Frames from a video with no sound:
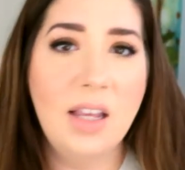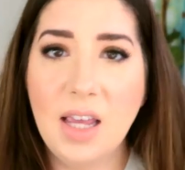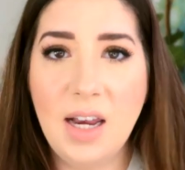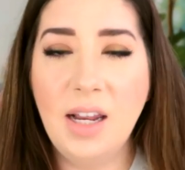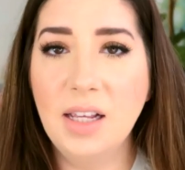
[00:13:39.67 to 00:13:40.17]

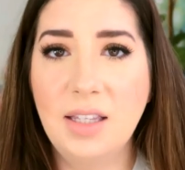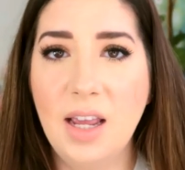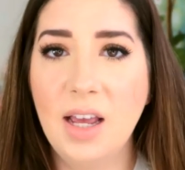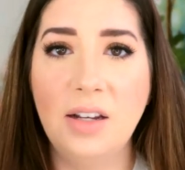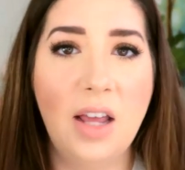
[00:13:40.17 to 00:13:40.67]
Kinetic
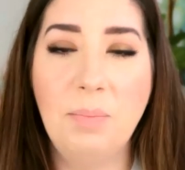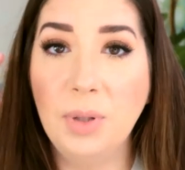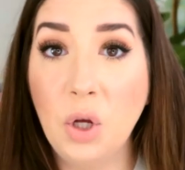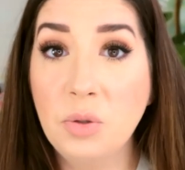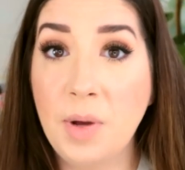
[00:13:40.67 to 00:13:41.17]
sand, it
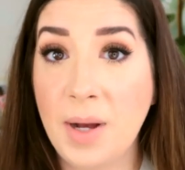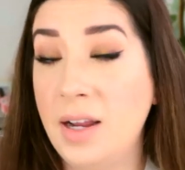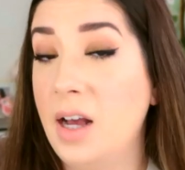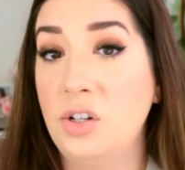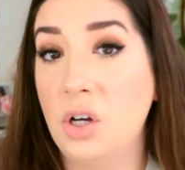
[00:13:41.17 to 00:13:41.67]
blows my
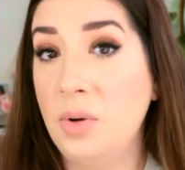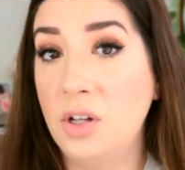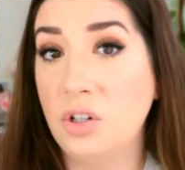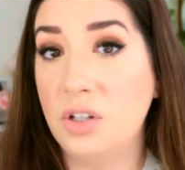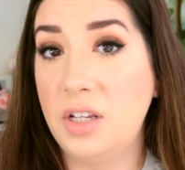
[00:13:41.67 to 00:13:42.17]
mind. I don't
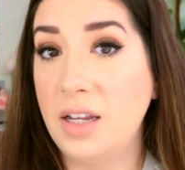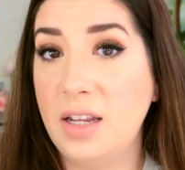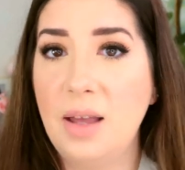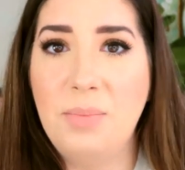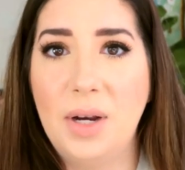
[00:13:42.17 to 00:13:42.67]
understand
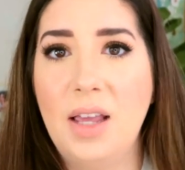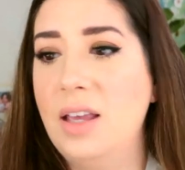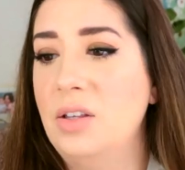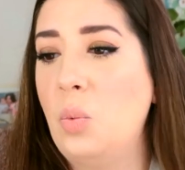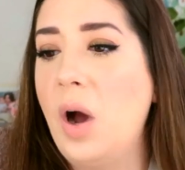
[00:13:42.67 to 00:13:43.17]
it, but it
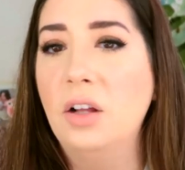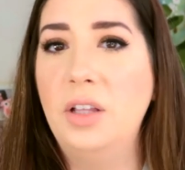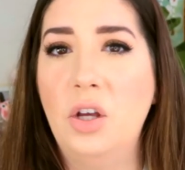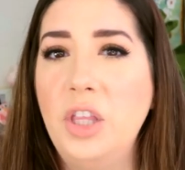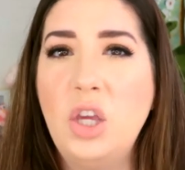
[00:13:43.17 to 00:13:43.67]
is
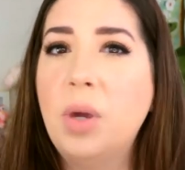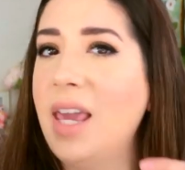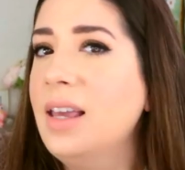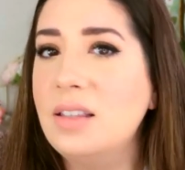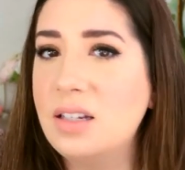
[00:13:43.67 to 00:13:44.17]
wildly, like you
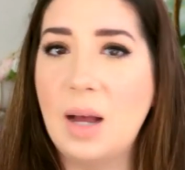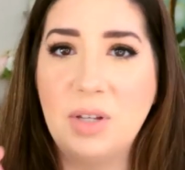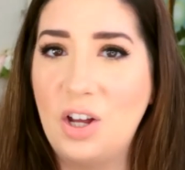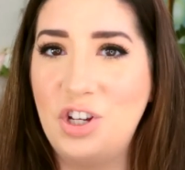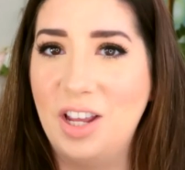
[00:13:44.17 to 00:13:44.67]
can't stop
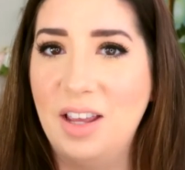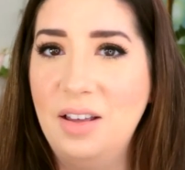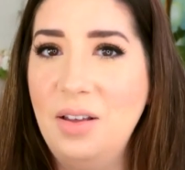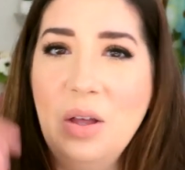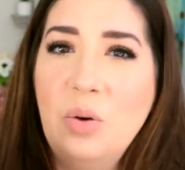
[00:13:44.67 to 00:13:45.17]
touching it
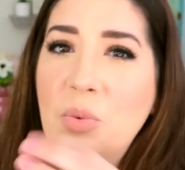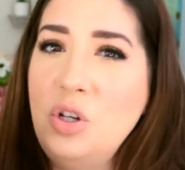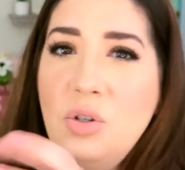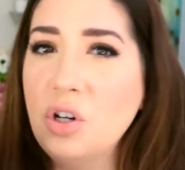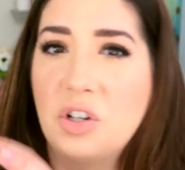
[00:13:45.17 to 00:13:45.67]
once
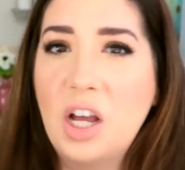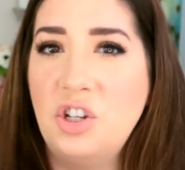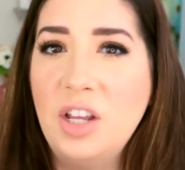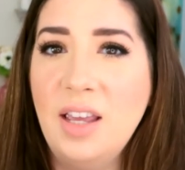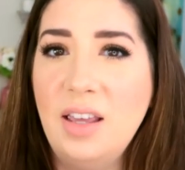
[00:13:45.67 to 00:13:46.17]
you start
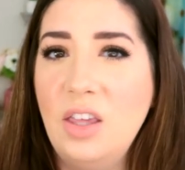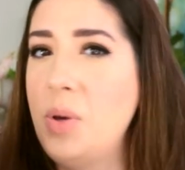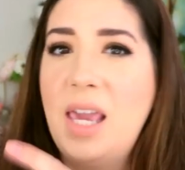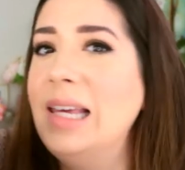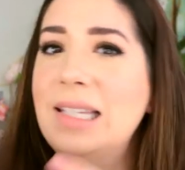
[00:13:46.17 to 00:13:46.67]
touching it, you
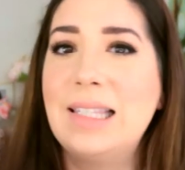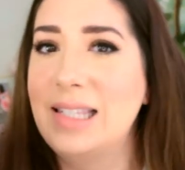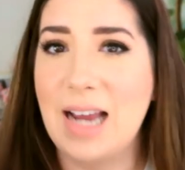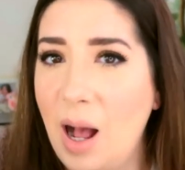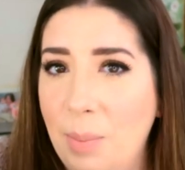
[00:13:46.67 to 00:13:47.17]
can't
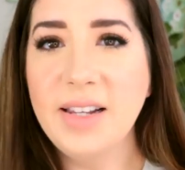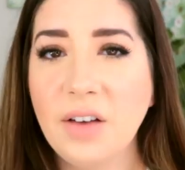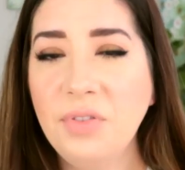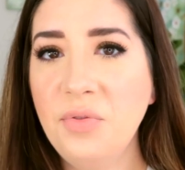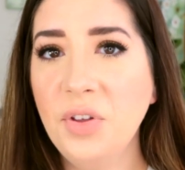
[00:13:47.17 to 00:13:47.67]
stop. I
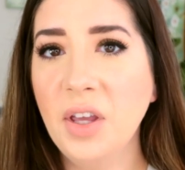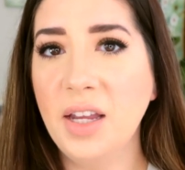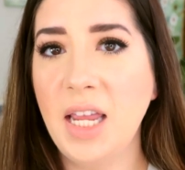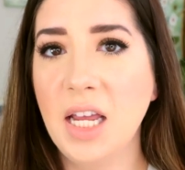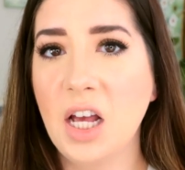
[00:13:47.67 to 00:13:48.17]
definitely feel like I
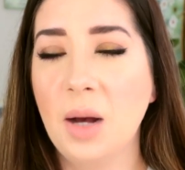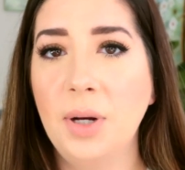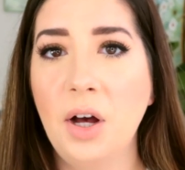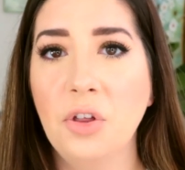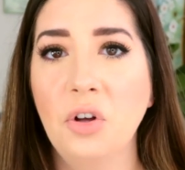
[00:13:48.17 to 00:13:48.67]
need a
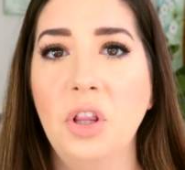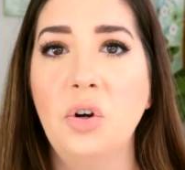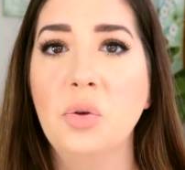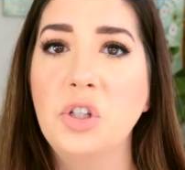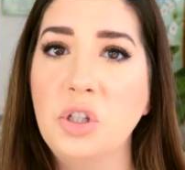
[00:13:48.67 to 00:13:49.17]
couple other
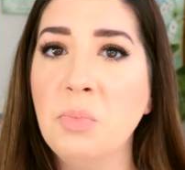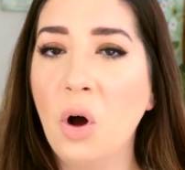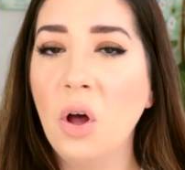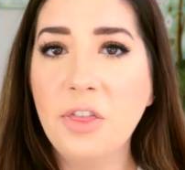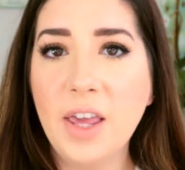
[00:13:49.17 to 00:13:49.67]
little
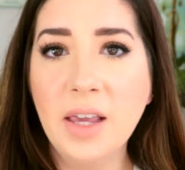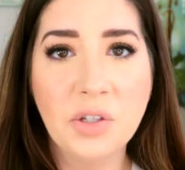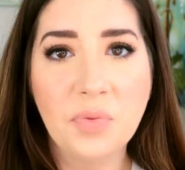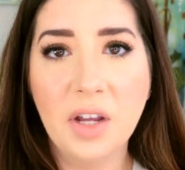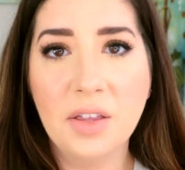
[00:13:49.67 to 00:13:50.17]
small
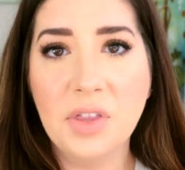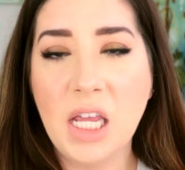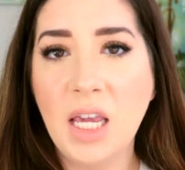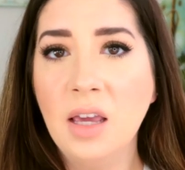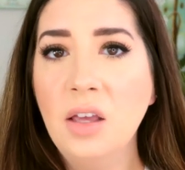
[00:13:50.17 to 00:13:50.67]
things for
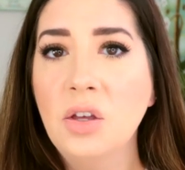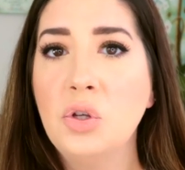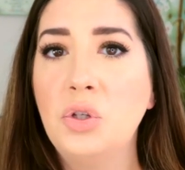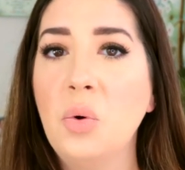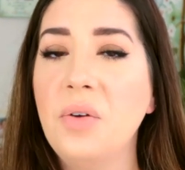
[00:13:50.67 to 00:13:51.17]
Anthony.
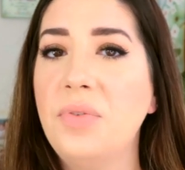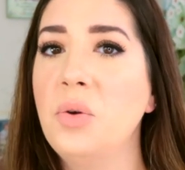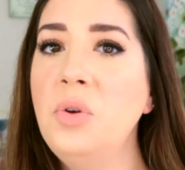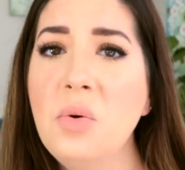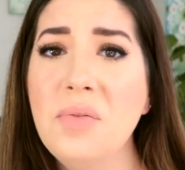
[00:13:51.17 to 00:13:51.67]
So if
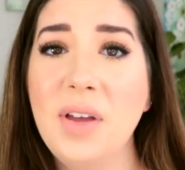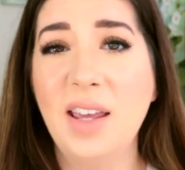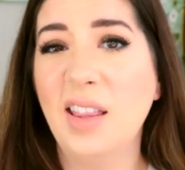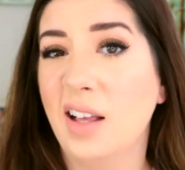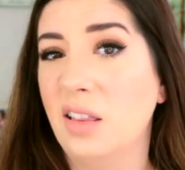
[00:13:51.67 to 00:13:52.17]
you know of
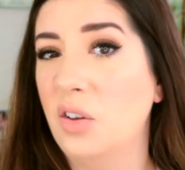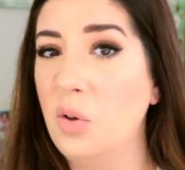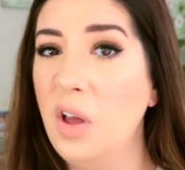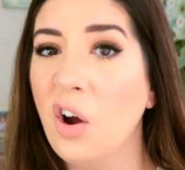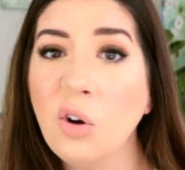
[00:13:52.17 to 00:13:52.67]
any like
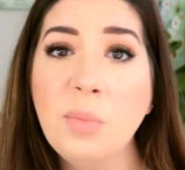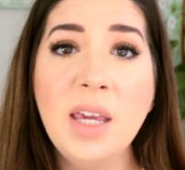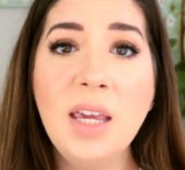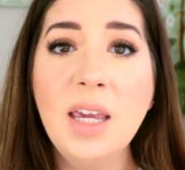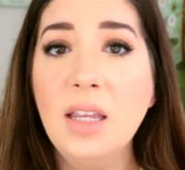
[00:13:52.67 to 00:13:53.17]
little
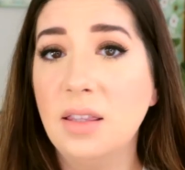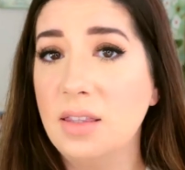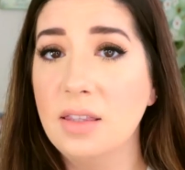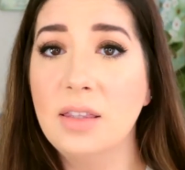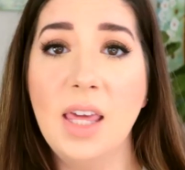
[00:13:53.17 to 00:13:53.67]
army
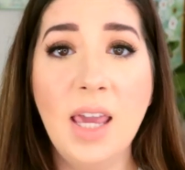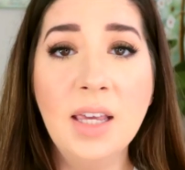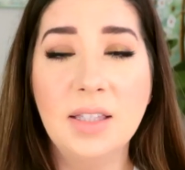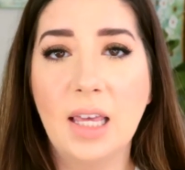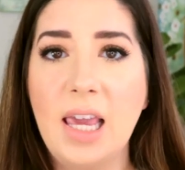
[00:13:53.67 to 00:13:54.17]

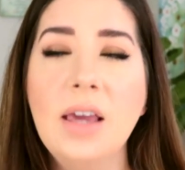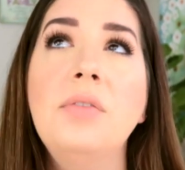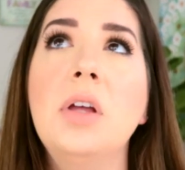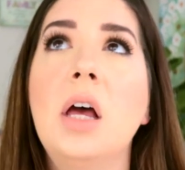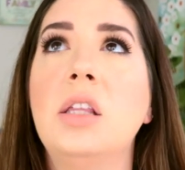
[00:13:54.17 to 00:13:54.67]
things, like he
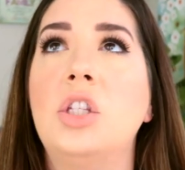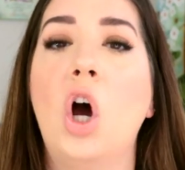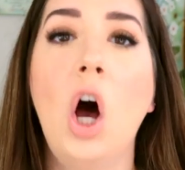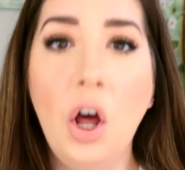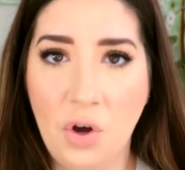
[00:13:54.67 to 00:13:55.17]
have a
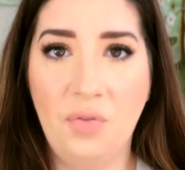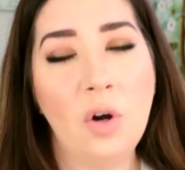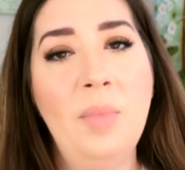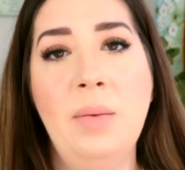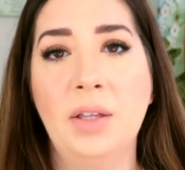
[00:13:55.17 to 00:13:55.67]
ton of
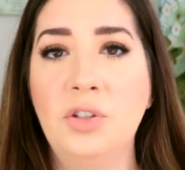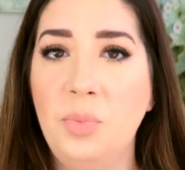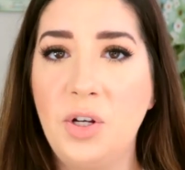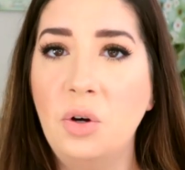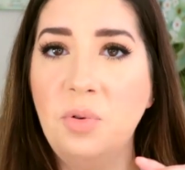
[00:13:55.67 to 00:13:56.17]
army men. So
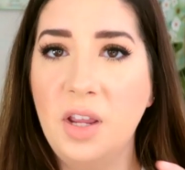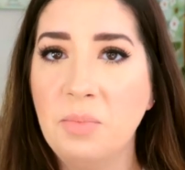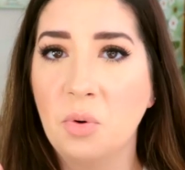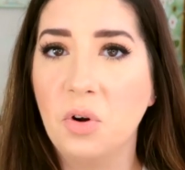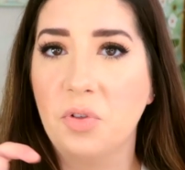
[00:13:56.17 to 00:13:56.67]
we don't need
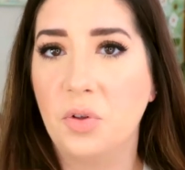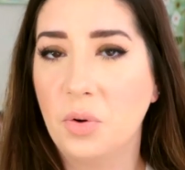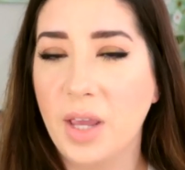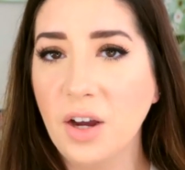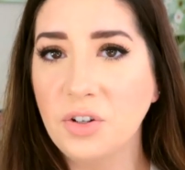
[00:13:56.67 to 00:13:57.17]
more of the
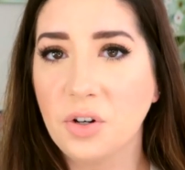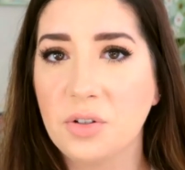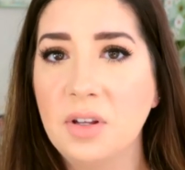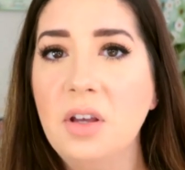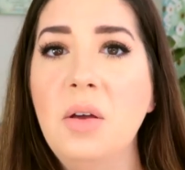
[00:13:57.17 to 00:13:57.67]
little
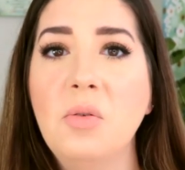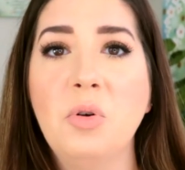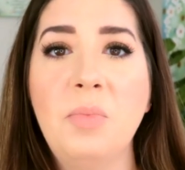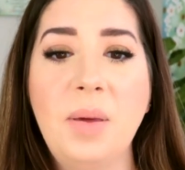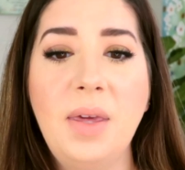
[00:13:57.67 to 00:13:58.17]
characters,
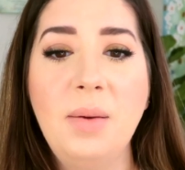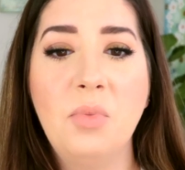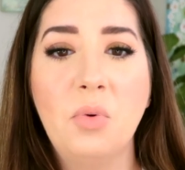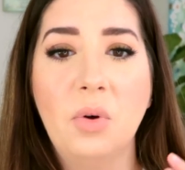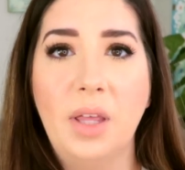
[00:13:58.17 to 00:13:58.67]
but maybe
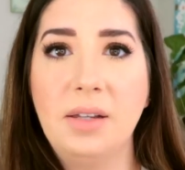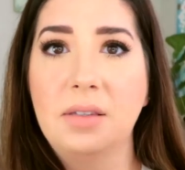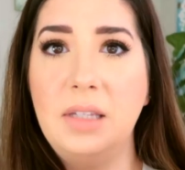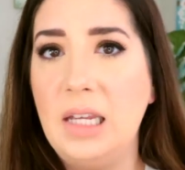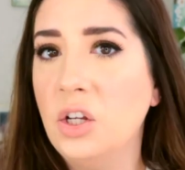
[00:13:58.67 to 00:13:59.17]
more like
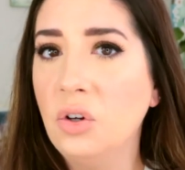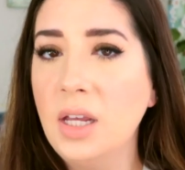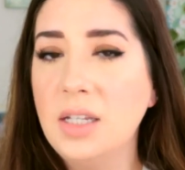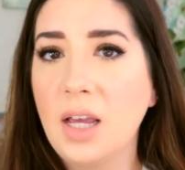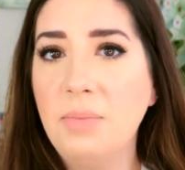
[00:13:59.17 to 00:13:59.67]

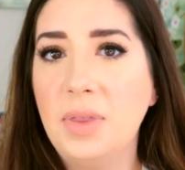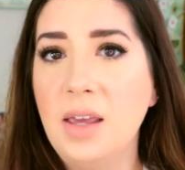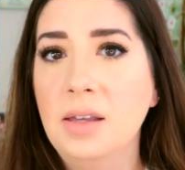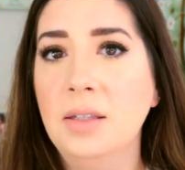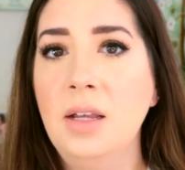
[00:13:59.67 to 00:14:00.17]
scenery type
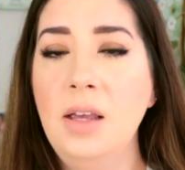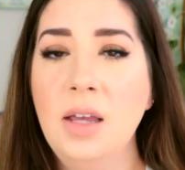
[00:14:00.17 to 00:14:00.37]
things.